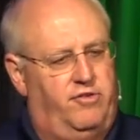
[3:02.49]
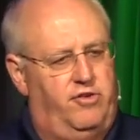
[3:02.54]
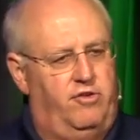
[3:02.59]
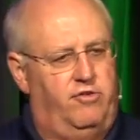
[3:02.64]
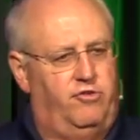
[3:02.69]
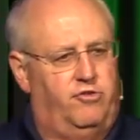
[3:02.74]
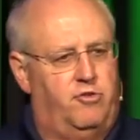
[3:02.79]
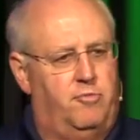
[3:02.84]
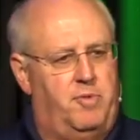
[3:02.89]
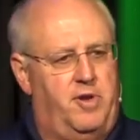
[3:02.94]
He
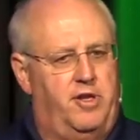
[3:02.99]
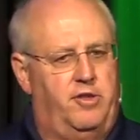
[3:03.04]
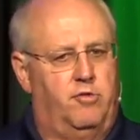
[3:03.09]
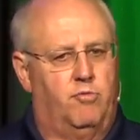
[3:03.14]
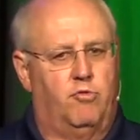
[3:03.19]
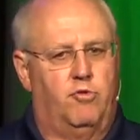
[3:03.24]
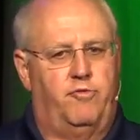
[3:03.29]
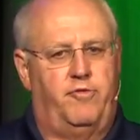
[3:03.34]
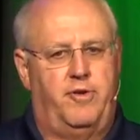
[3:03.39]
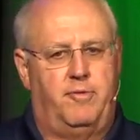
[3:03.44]
used to be in the
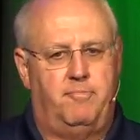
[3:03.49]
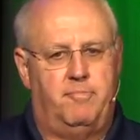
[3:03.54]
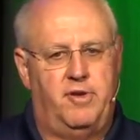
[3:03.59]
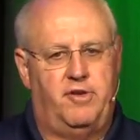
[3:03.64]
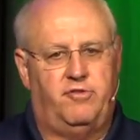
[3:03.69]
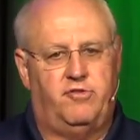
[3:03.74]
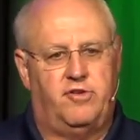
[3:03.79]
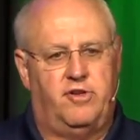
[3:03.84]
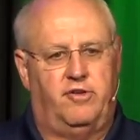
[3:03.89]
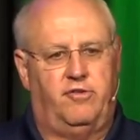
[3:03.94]
roofing
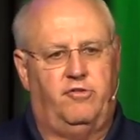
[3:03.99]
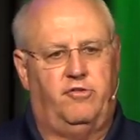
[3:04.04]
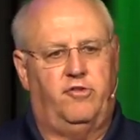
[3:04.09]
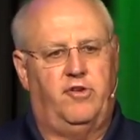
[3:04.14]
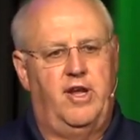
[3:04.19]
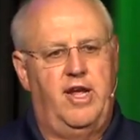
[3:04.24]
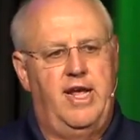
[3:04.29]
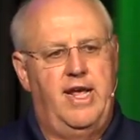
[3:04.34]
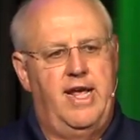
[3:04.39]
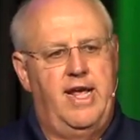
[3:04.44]
business,
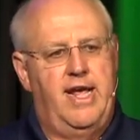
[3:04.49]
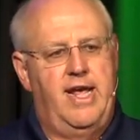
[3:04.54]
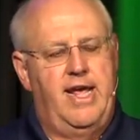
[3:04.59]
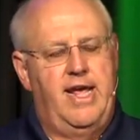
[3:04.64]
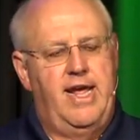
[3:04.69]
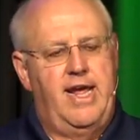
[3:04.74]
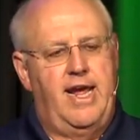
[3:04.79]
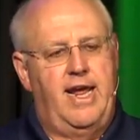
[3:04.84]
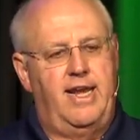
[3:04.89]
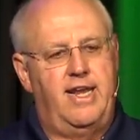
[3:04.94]

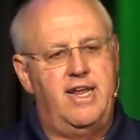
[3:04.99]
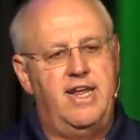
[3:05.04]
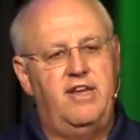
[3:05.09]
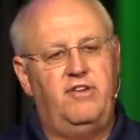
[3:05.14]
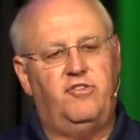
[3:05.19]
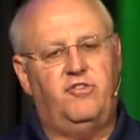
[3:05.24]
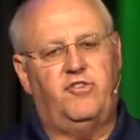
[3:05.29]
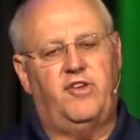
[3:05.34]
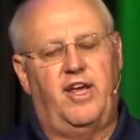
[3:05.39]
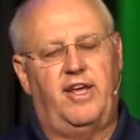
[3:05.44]
and he
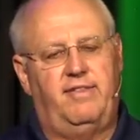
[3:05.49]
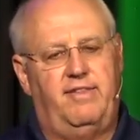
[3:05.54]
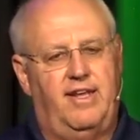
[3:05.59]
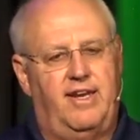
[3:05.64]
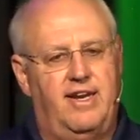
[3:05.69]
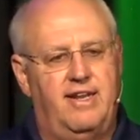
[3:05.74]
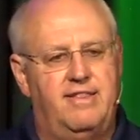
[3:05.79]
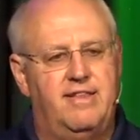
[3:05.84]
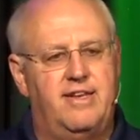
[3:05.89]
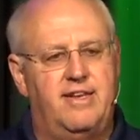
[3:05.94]
said that
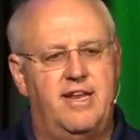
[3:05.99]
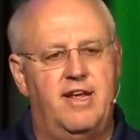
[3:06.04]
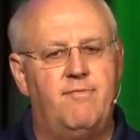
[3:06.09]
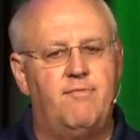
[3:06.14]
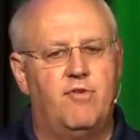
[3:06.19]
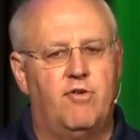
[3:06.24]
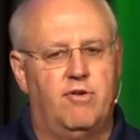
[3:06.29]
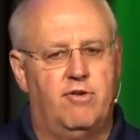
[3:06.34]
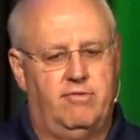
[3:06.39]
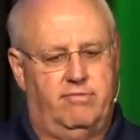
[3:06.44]
in the
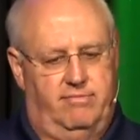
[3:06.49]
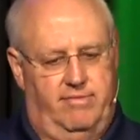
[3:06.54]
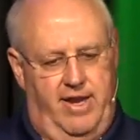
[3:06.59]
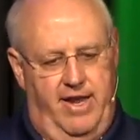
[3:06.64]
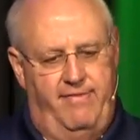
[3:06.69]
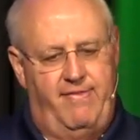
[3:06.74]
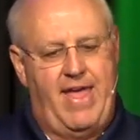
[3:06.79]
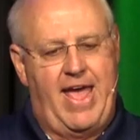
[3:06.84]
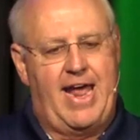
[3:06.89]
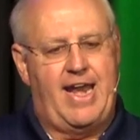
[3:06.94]
Denver,
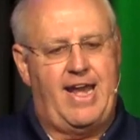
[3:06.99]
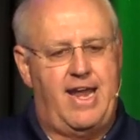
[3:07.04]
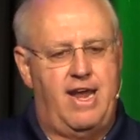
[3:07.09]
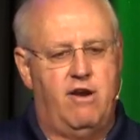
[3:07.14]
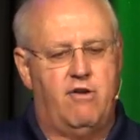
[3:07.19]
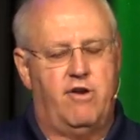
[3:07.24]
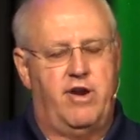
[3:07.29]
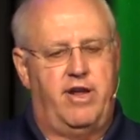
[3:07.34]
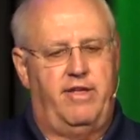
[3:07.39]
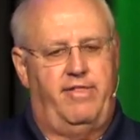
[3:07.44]
in that
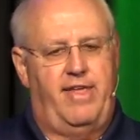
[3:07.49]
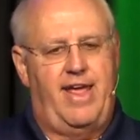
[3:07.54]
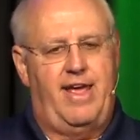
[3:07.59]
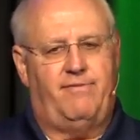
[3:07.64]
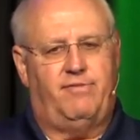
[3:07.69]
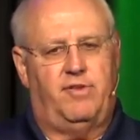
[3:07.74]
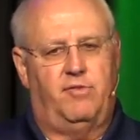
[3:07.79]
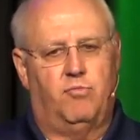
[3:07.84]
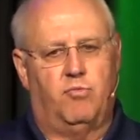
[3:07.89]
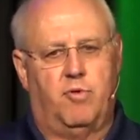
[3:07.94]
area, they
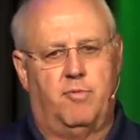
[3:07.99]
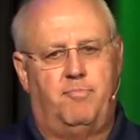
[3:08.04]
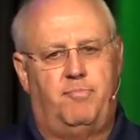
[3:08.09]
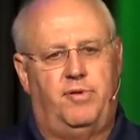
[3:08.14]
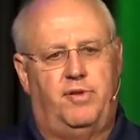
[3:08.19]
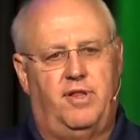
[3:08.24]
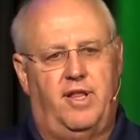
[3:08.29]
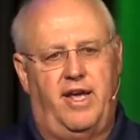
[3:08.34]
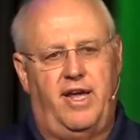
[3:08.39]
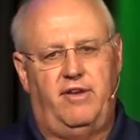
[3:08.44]
have to
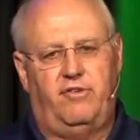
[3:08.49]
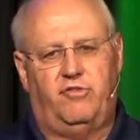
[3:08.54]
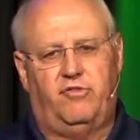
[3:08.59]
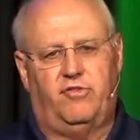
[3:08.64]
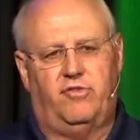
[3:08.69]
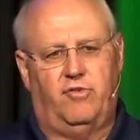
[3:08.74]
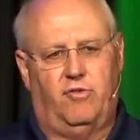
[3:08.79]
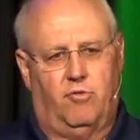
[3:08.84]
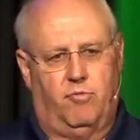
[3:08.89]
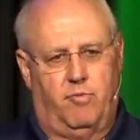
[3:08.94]

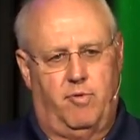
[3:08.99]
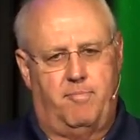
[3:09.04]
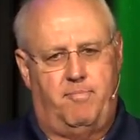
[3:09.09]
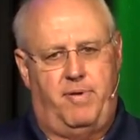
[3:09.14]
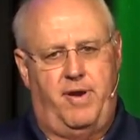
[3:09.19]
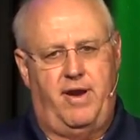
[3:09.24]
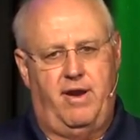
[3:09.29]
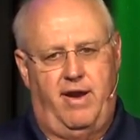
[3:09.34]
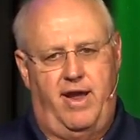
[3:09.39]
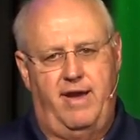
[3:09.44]
replace or
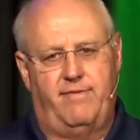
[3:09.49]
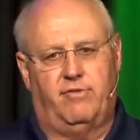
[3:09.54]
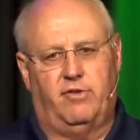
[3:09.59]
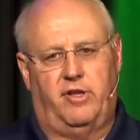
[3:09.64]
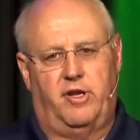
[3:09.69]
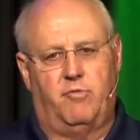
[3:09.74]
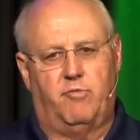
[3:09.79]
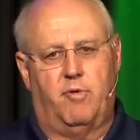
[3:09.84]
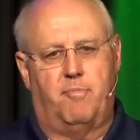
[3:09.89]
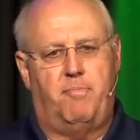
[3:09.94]
repair,
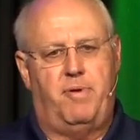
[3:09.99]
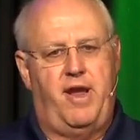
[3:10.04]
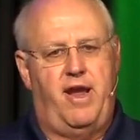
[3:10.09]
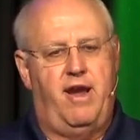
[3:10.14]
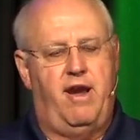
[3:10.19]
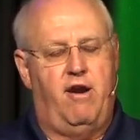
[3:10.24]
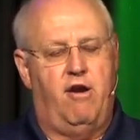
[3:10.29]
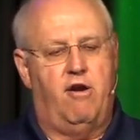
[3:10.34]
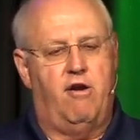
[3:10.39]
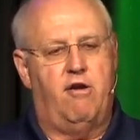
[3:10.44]
heavily
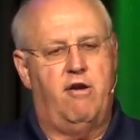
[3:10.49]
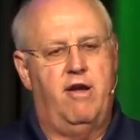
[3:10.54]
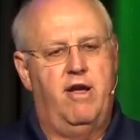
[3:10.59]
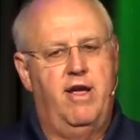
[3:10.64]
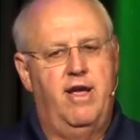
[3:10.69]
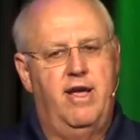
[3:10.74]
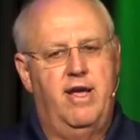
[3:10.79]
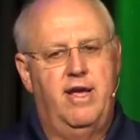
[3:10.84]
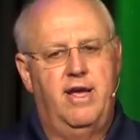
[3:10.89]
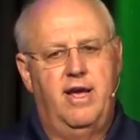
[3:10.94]
repair
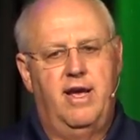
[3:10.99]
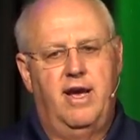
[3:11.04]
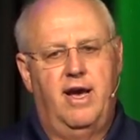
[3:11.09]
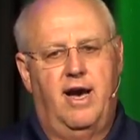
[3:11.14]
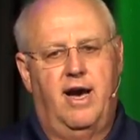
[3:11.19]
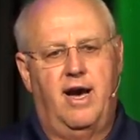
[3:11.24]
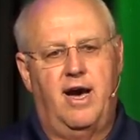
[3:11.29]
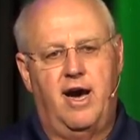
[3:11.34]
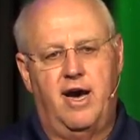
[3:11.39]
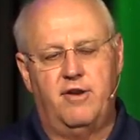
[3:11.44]

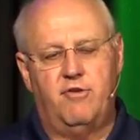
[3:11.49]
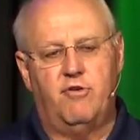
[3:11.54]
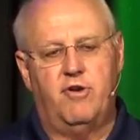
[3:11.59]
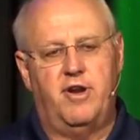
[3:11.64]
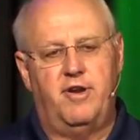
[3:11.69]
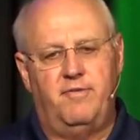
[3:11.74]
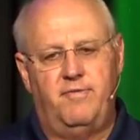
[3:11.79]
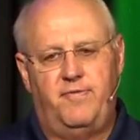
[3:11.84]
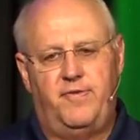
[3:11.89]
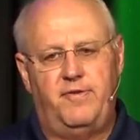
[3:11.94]
one
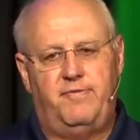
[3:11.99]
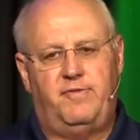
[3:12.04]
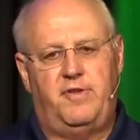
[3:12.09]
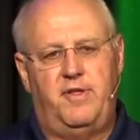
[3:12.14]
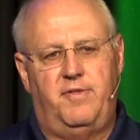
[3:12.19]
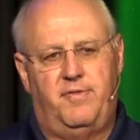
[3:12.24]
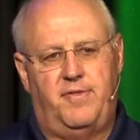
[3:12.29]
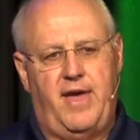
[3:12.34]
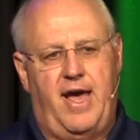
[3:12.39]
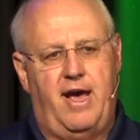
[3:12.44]
hundred fifty
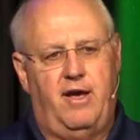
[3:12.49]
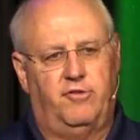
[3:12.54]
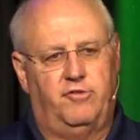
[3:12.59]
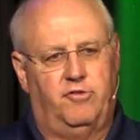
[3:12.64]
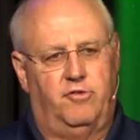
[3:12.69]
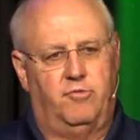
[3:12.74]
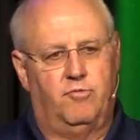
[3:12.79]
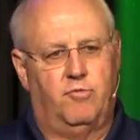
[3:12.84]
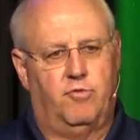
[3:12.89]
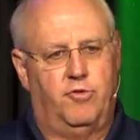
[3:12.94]

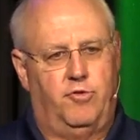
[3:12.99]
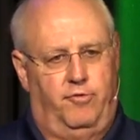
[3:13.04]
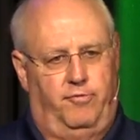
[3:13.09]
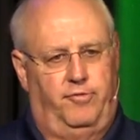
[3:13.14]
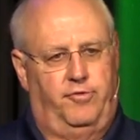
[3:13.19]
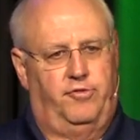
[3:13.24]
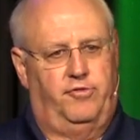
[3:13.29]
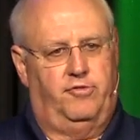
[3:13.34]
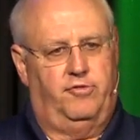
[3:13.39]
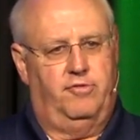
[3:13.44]
thousand
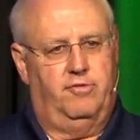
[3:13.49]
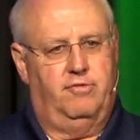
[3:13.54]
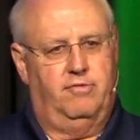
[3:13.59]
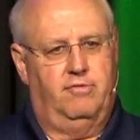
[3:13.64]
roofs